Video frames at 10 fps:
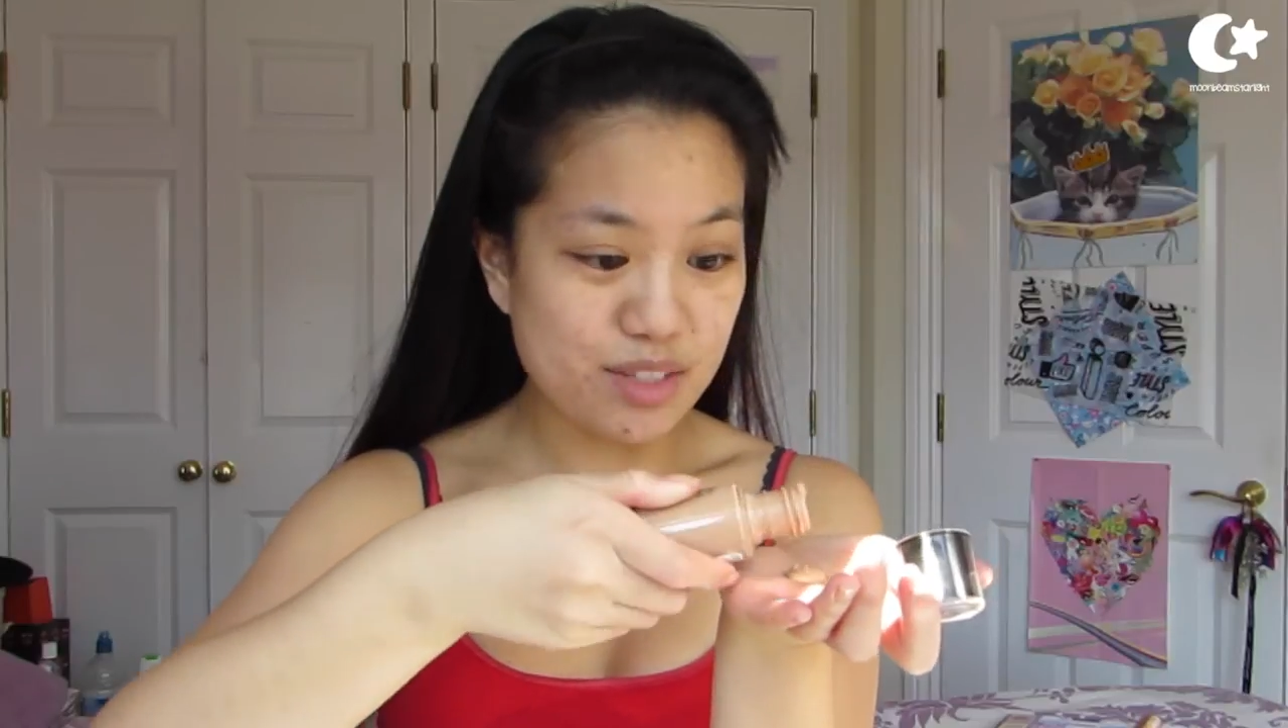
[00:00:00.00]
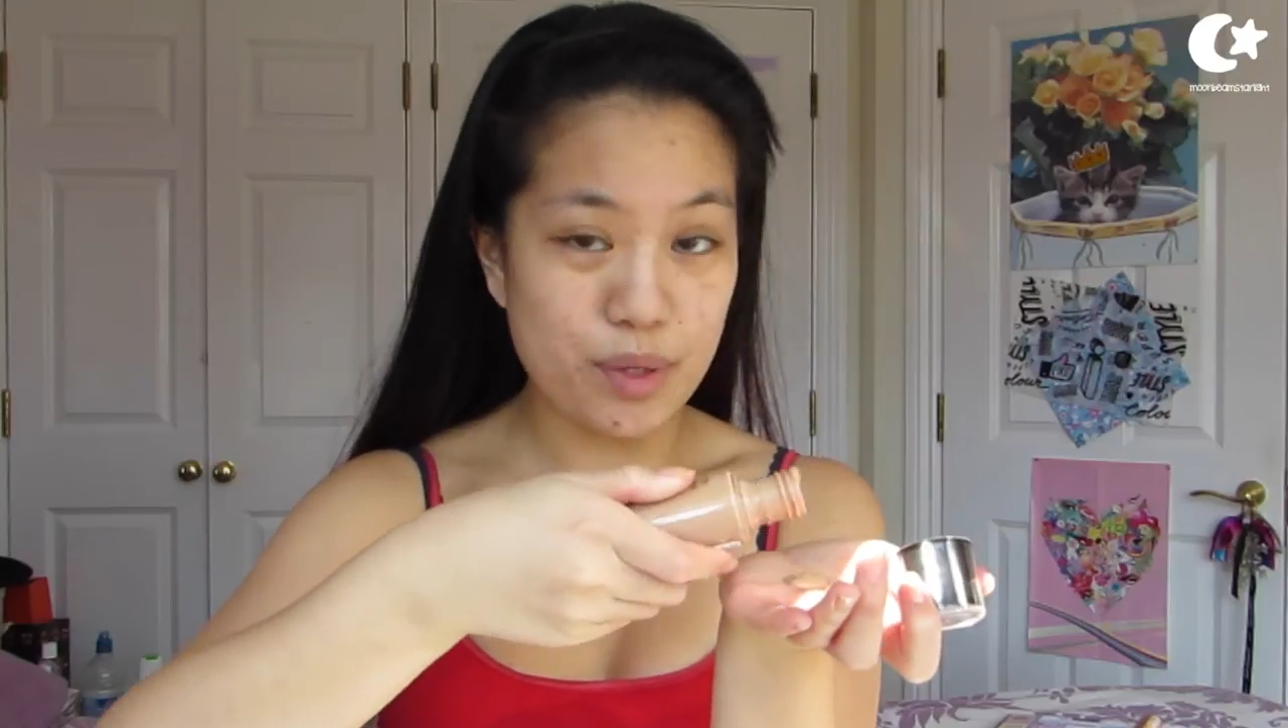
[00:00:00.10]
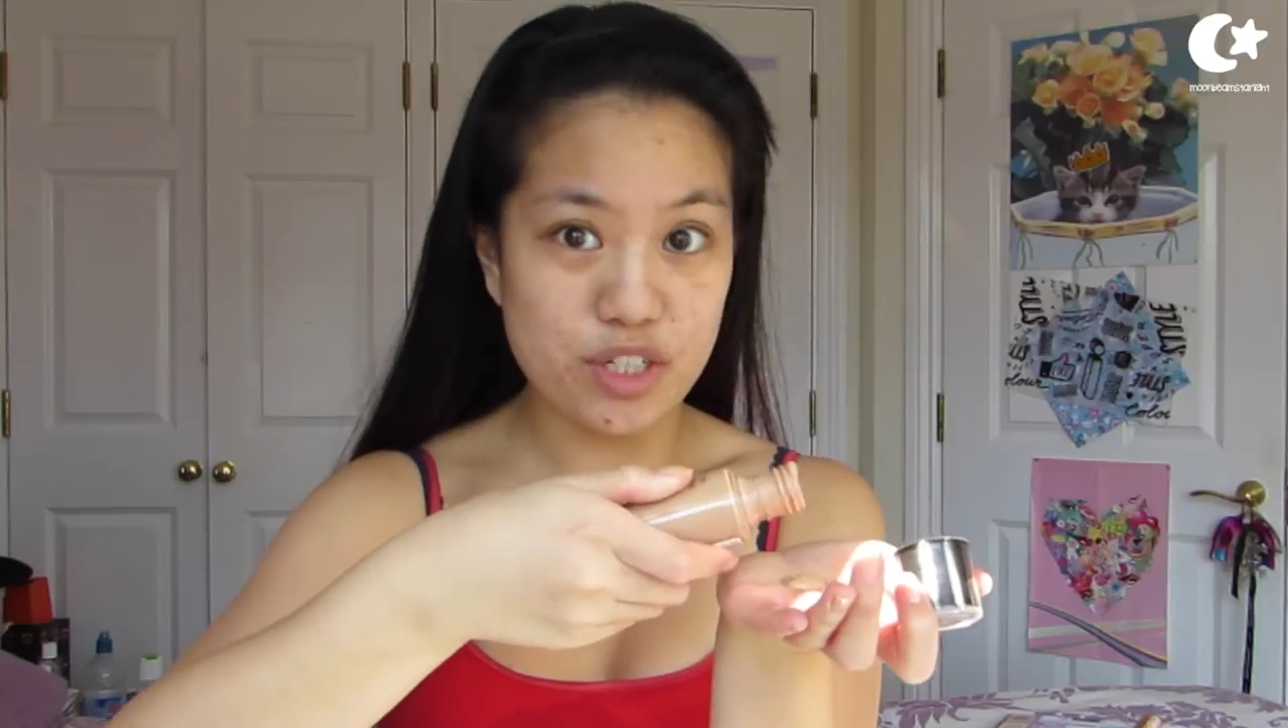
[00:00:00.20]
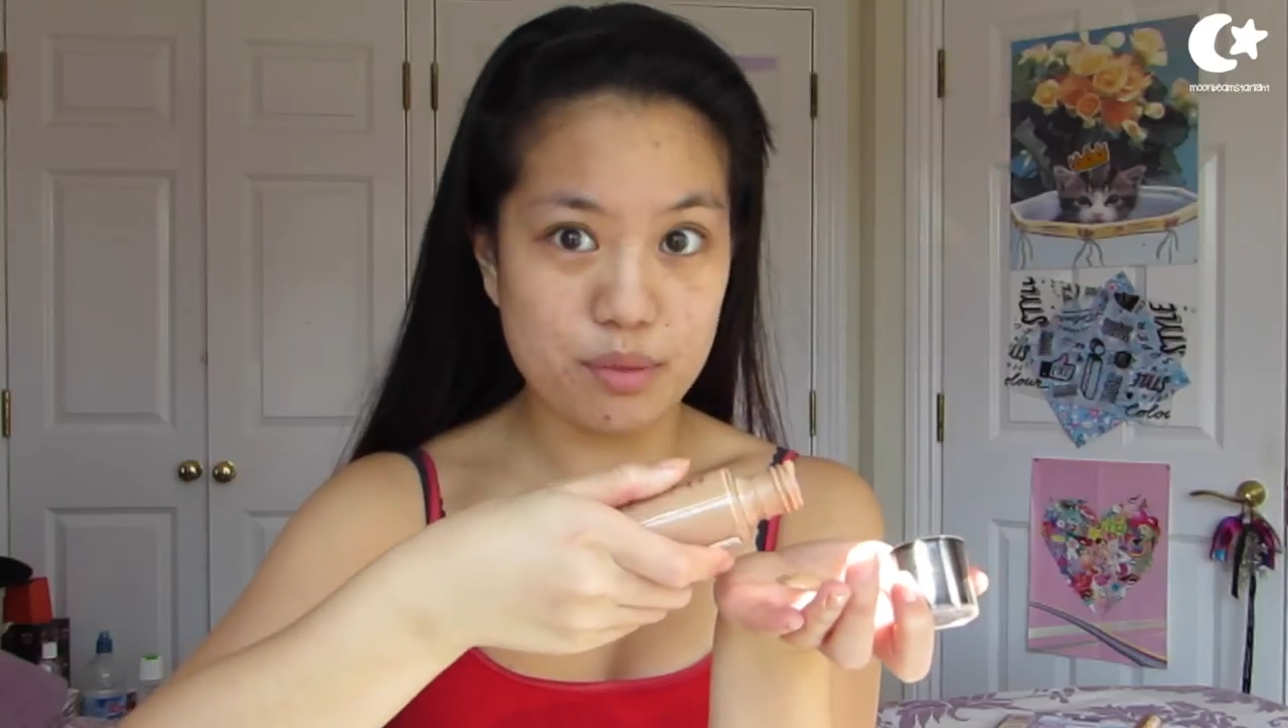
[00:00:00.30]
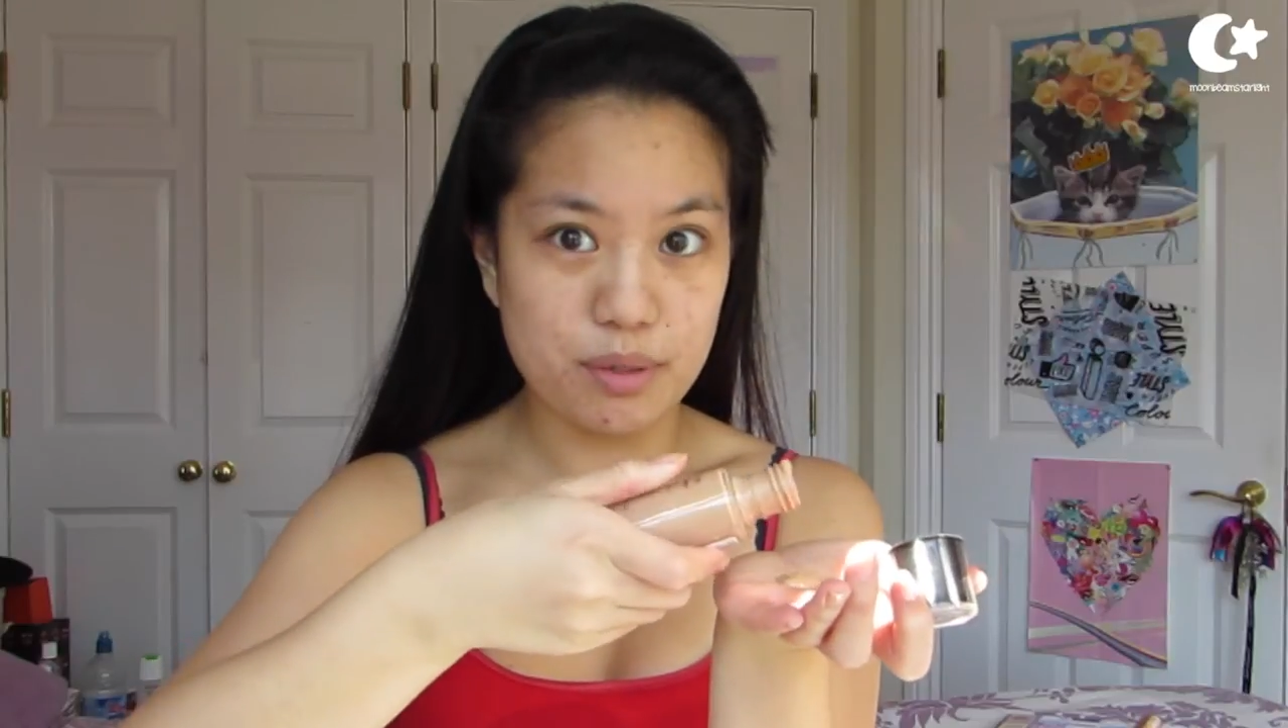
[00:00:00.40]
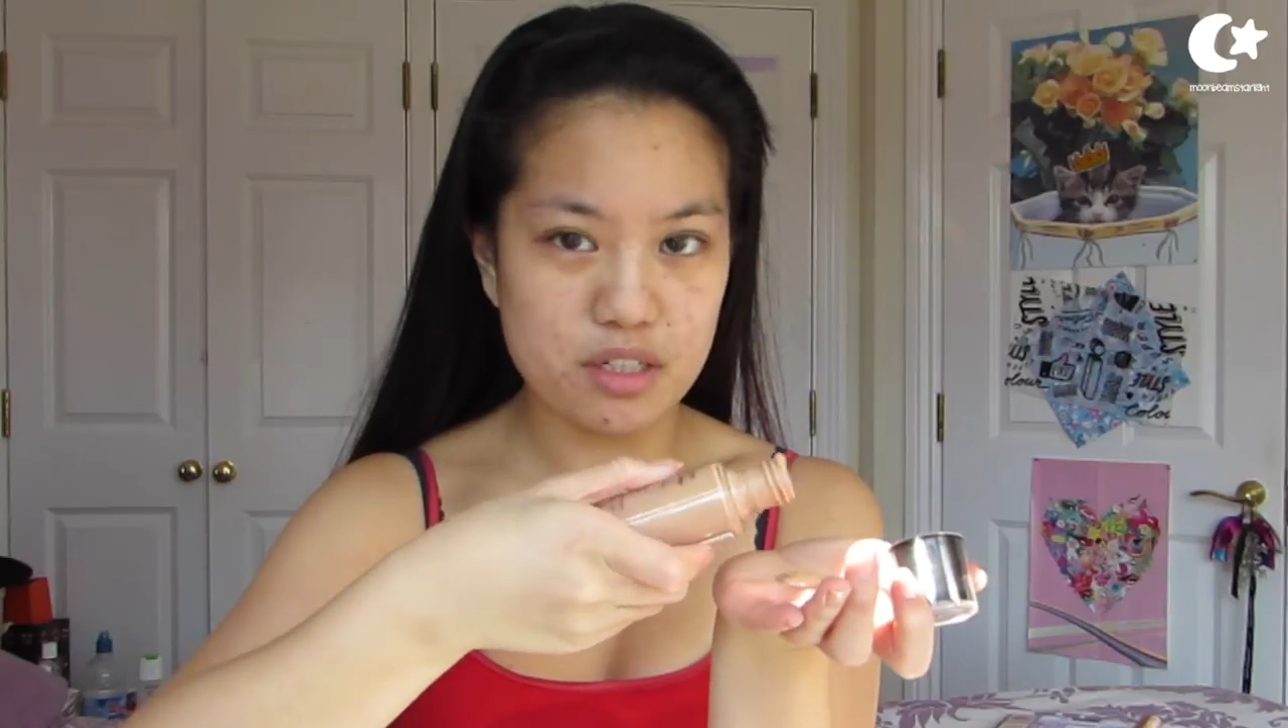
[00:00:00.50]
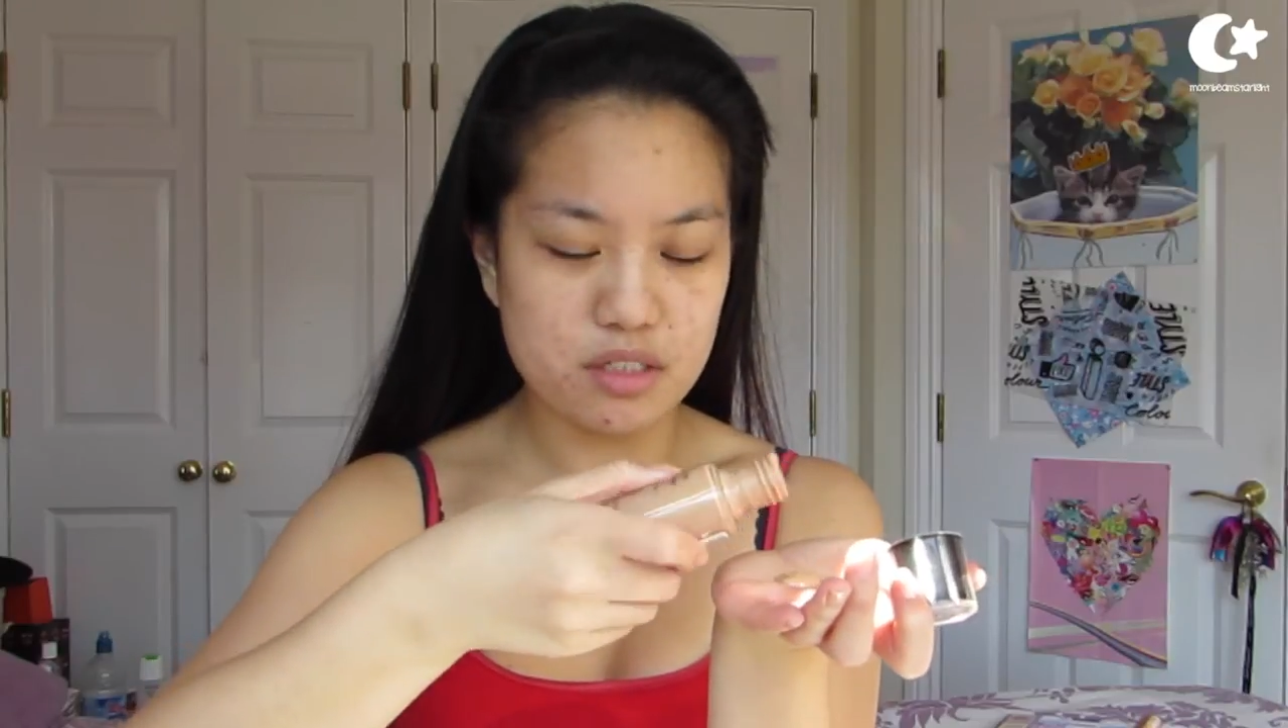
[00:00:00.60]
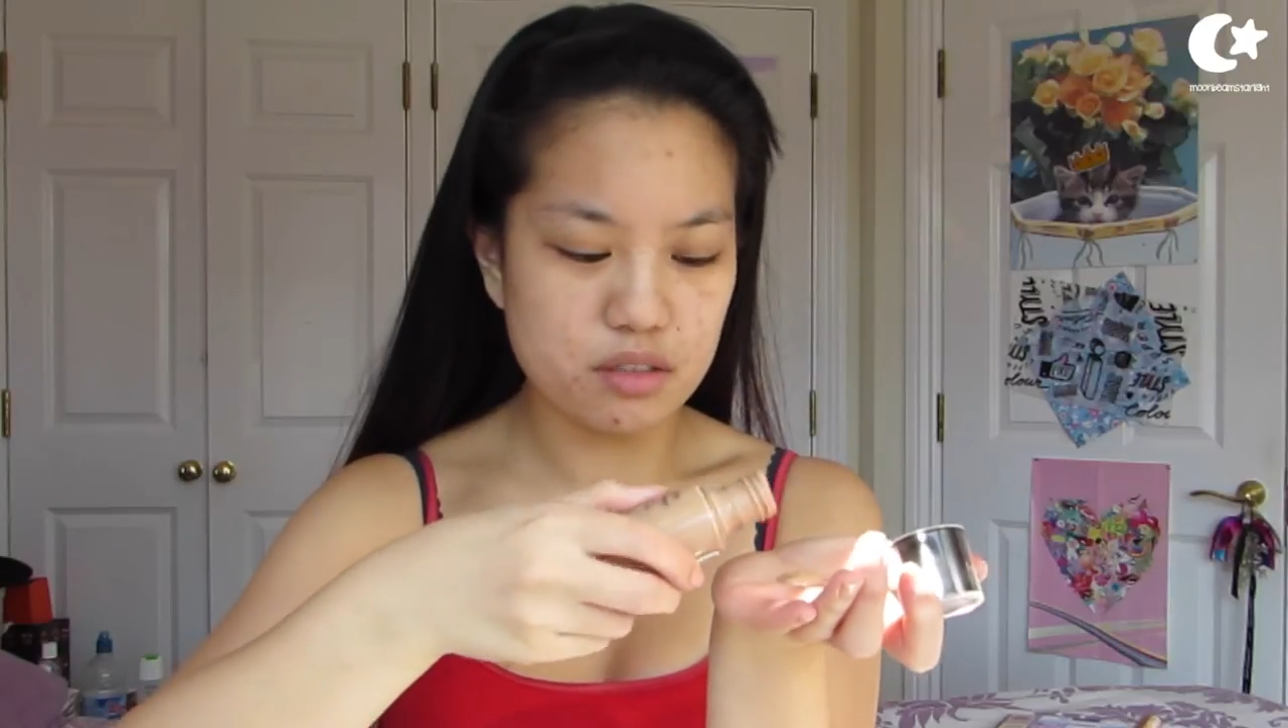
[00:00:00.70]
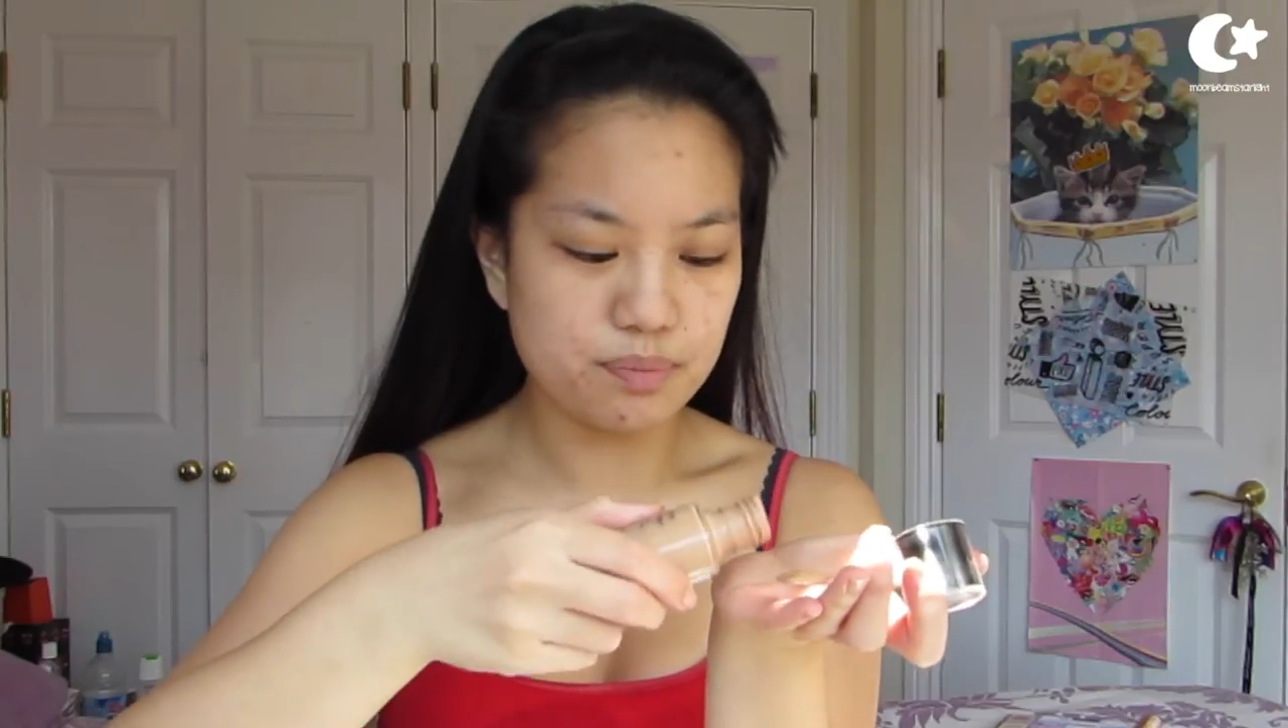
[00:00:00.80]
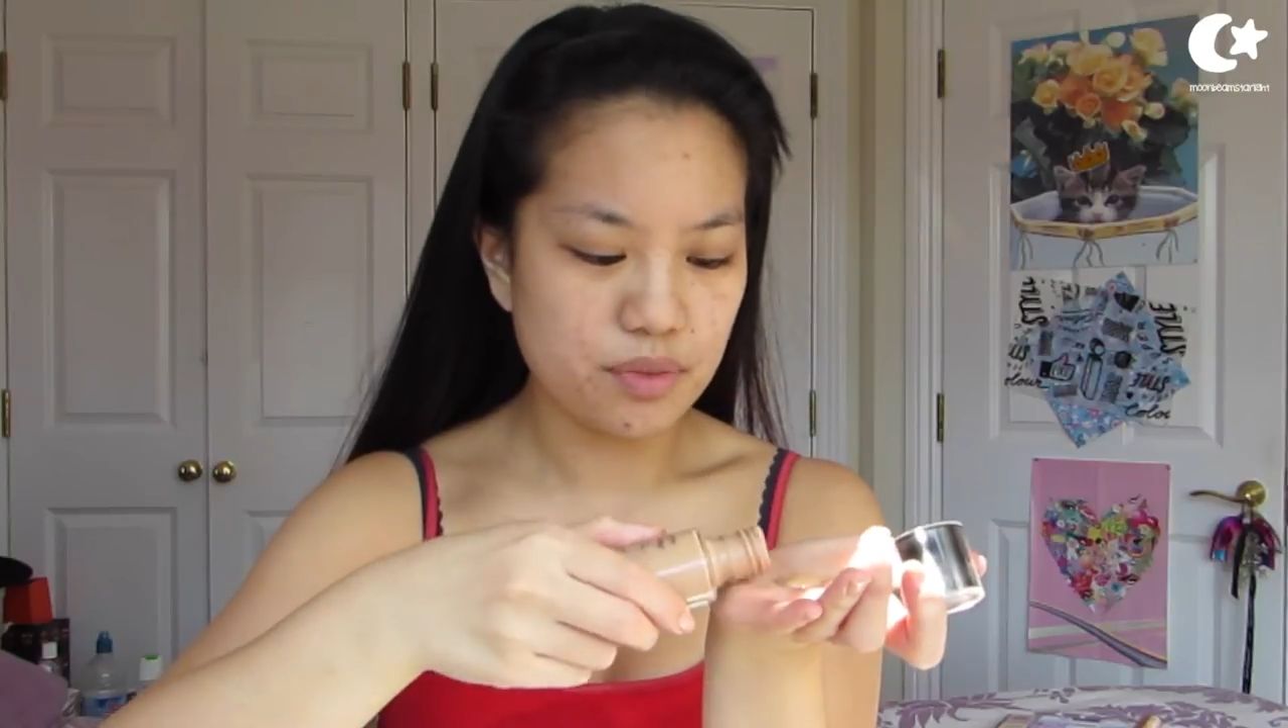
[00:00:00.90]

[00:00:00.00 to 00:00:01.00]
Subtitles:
is way too much.